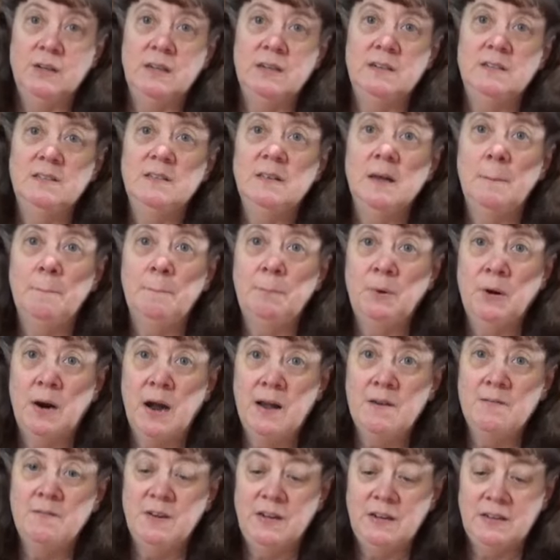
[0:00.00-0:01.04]
in some
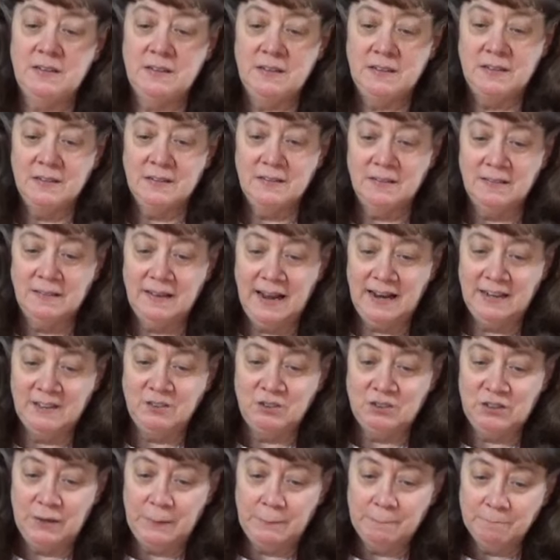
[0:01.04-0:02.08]
private
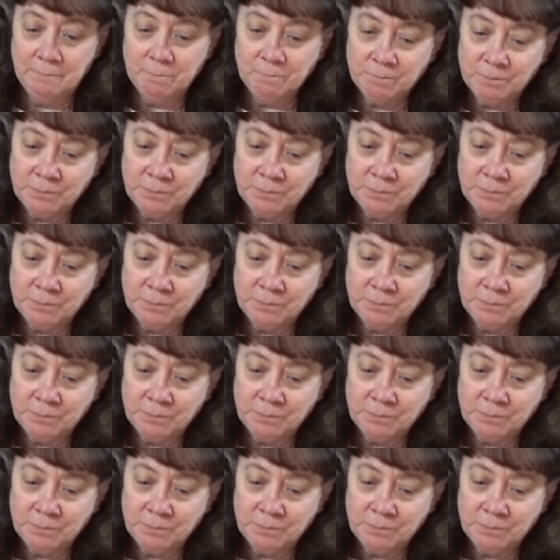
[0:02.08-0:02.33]
collection.